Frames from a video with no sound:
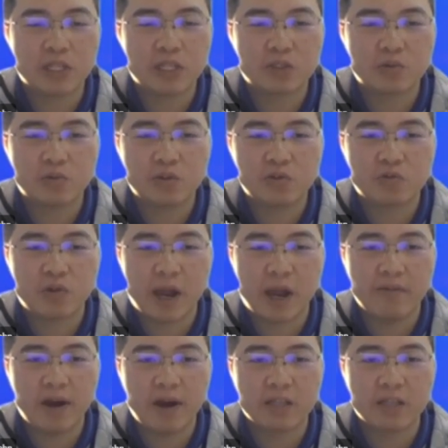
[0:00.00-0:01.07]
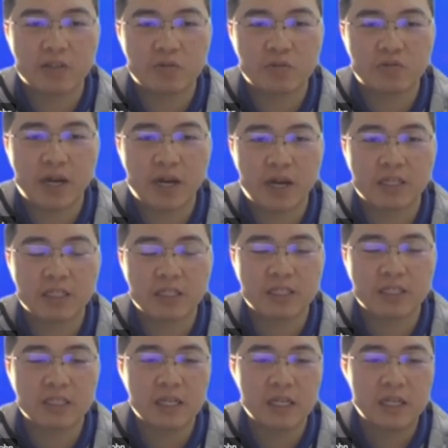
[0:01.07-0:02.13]
swing drive on the two
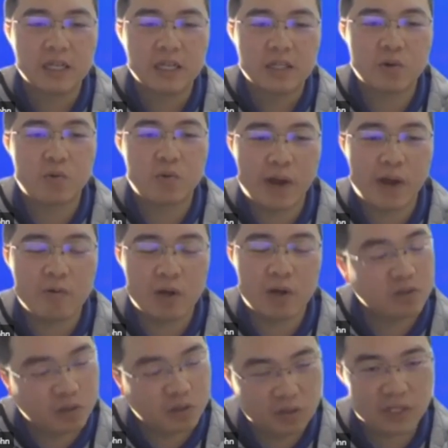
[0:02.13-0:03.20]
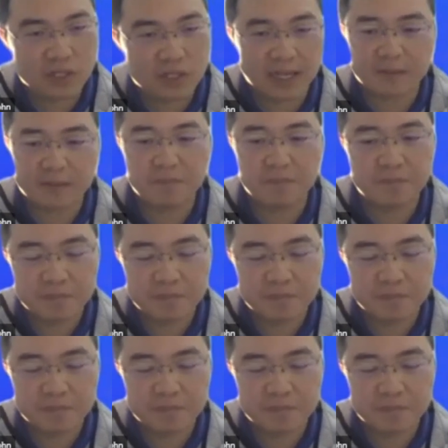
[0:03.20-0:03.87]
trackers. So why we want to do that?